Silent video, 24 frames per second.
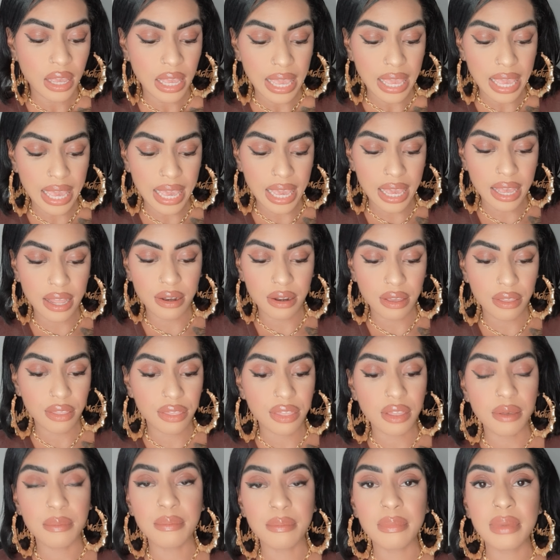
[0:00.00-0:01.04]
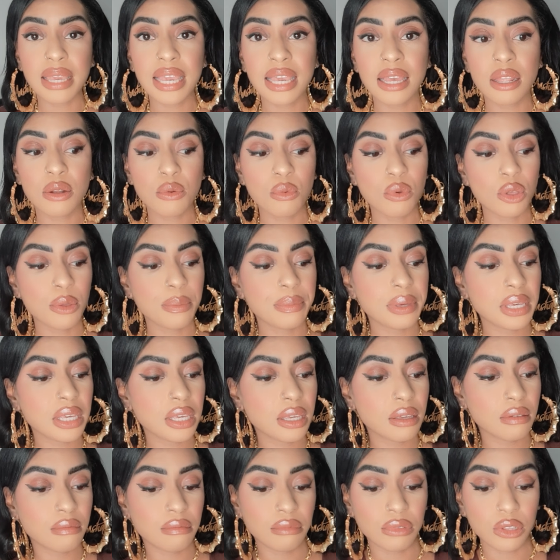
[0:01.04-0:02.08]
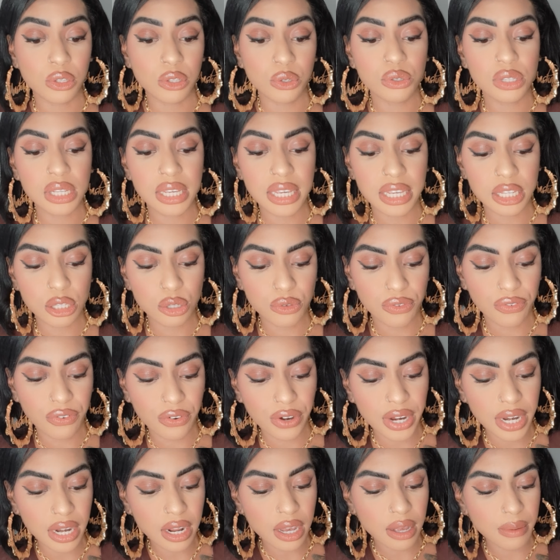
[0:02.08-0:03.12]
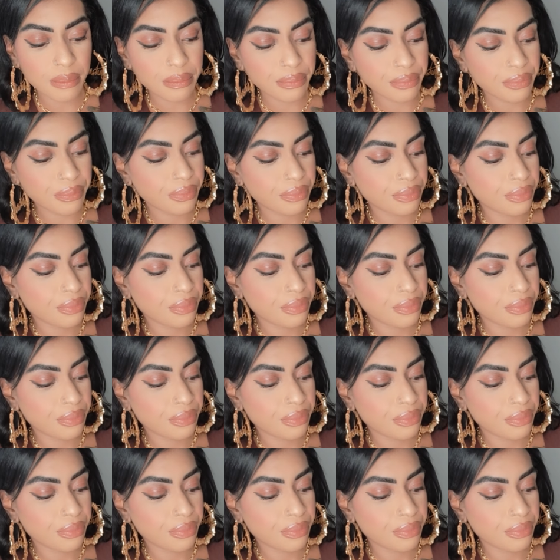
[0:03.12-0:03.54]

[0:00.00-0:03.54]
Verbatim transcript: And the man will be losing his freedom